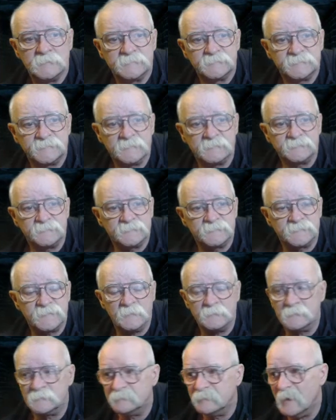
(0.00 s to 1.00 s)
6 or
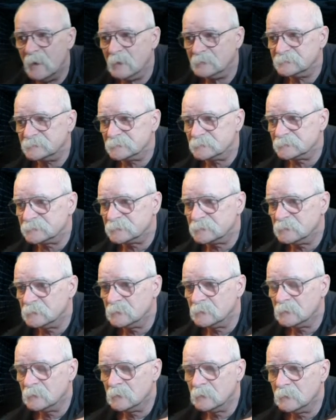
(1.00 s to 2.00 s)
7 boxes,
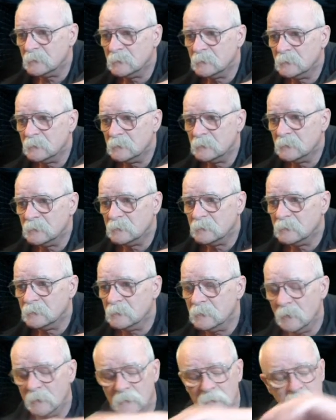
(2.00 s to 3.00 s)

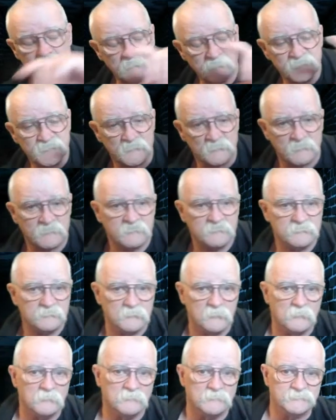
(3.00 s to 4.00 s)
or I'm sorry,
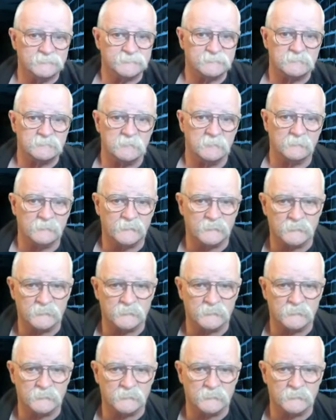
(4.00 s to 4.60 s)
rolls of